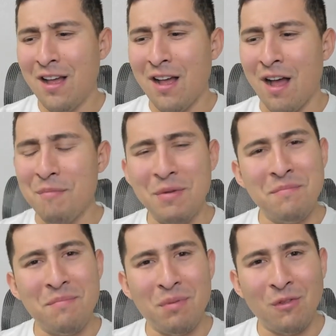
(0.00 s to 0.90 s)
I
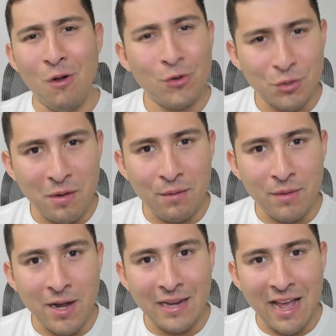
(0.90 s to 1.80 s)
mean, blows my
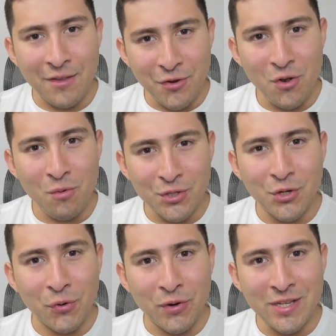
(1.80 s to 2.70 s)
mind. And you know what's
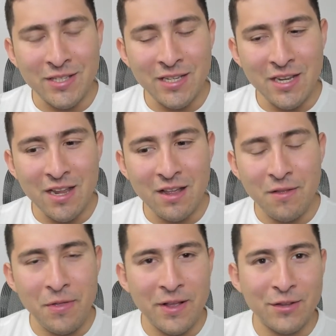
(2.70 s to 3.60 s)
crazy?
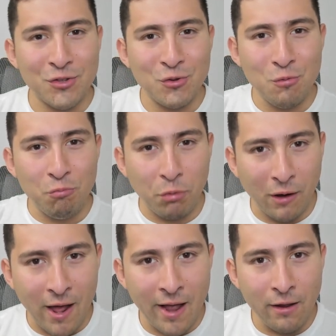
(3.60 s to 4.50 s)
The
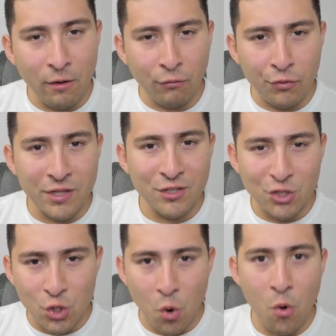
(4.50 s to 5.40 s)
supply of this
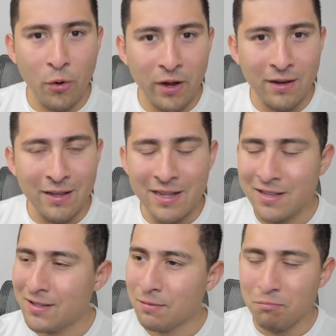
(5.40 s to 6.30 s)
token
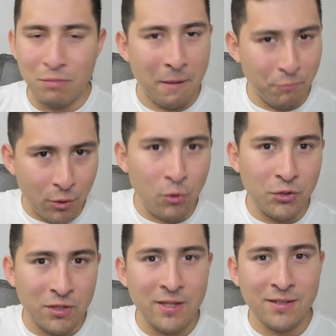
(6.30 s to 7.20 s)
is
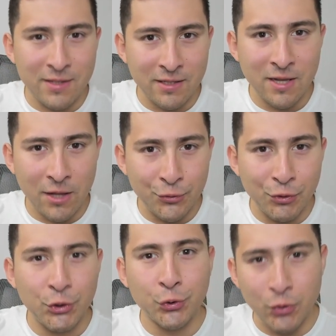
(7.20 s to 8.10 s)
approaching the
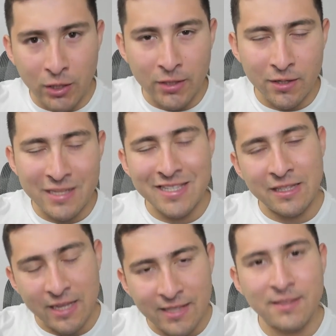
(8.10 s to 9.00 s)
600 trillion. It's
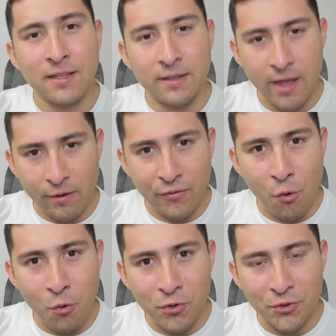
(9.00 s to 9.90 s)
less than that, of
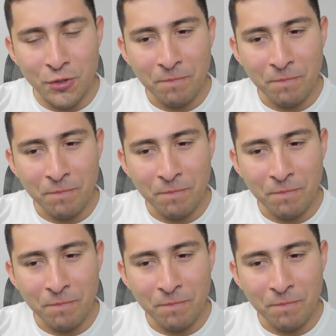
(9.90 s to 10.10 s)
course.